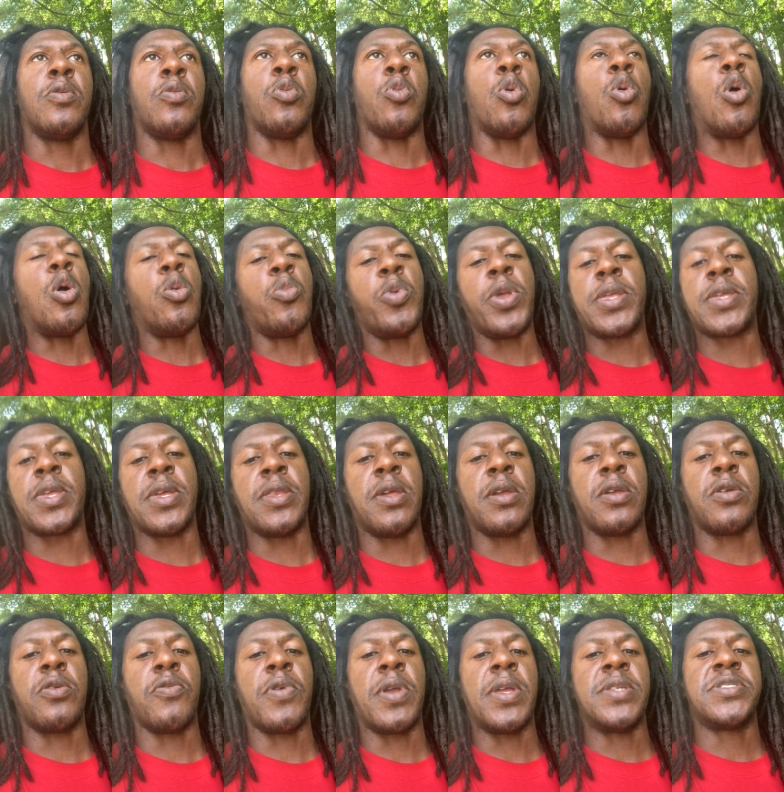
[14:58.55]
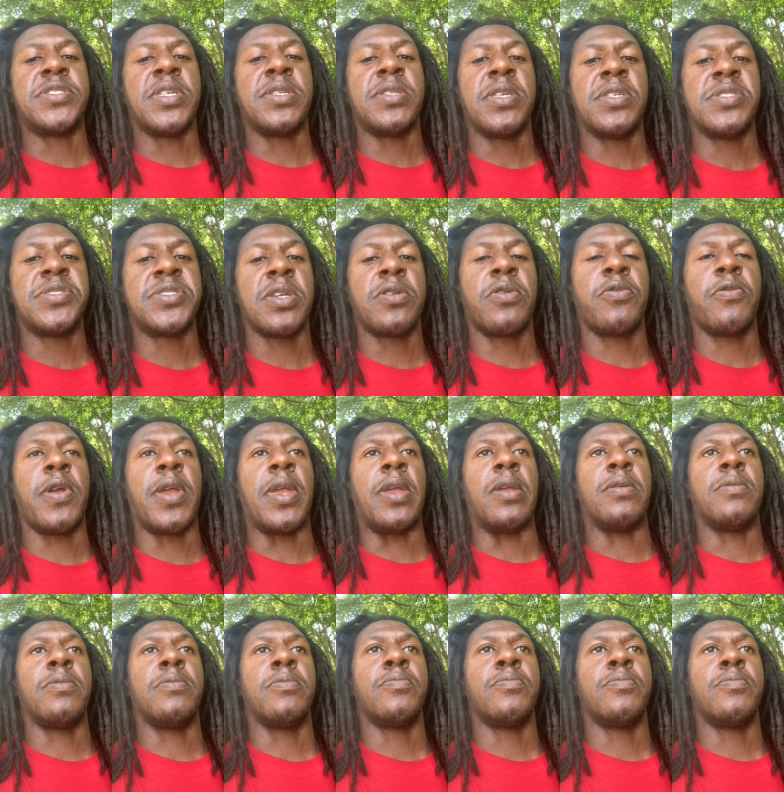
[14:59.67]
or we can agree to disagree.